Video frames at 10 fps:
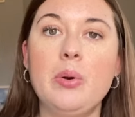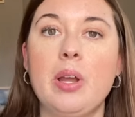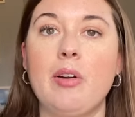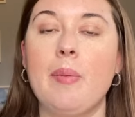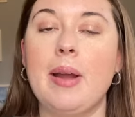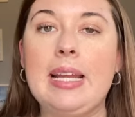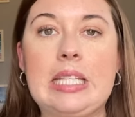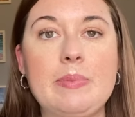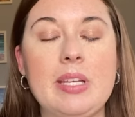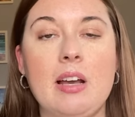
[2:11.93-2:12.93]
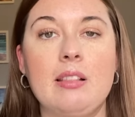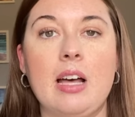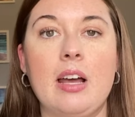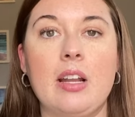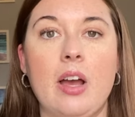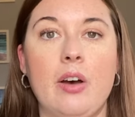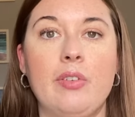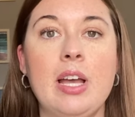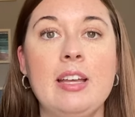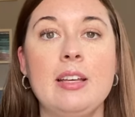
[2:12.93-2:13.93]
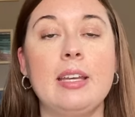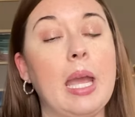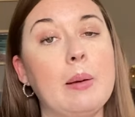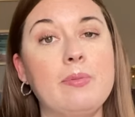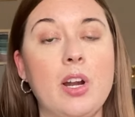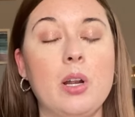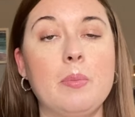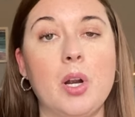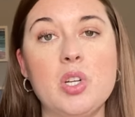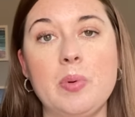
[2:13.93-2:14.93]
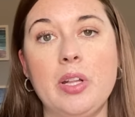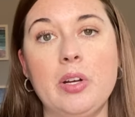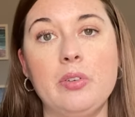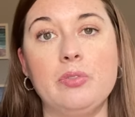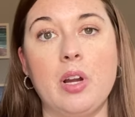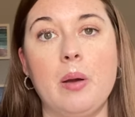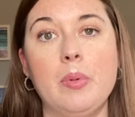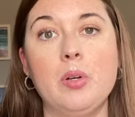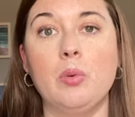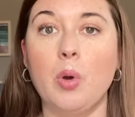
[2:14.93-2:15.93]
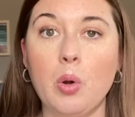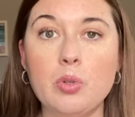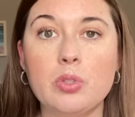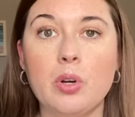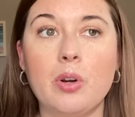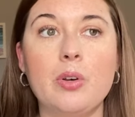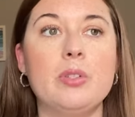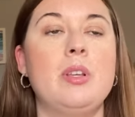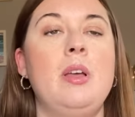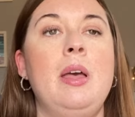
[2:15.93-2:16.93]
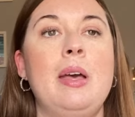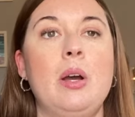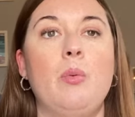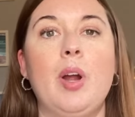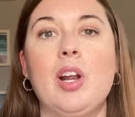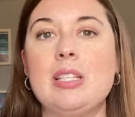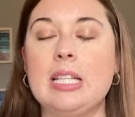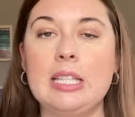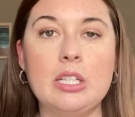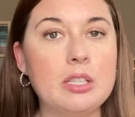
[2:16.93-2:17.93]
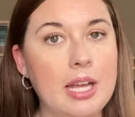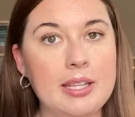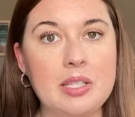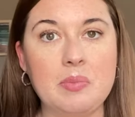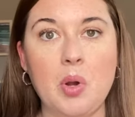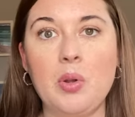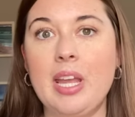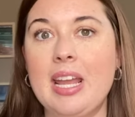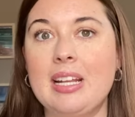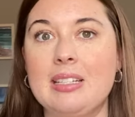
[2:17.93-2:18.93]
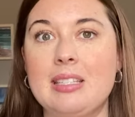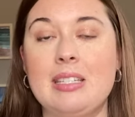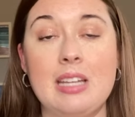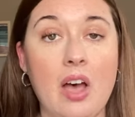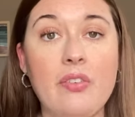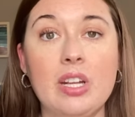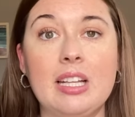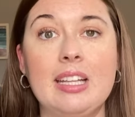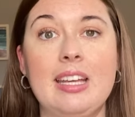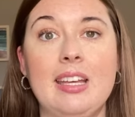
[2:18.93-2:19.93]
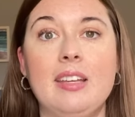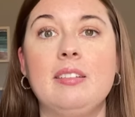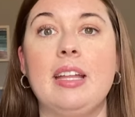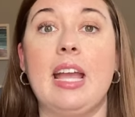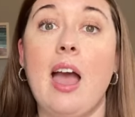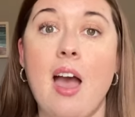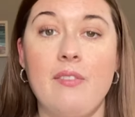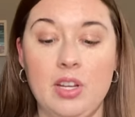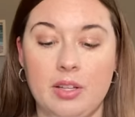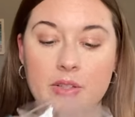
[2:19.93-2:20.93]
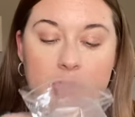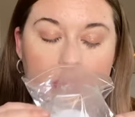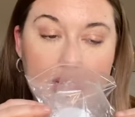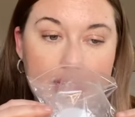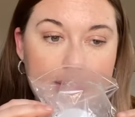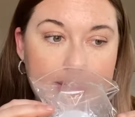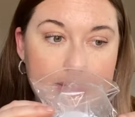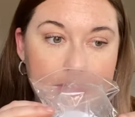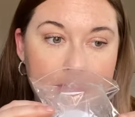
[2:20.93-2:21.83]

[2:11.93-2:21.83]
It reminds me a lot of Campfire Marshmallow from Rose Girls, where it's a little less smoky and it's definitely like heavy on the sweetness.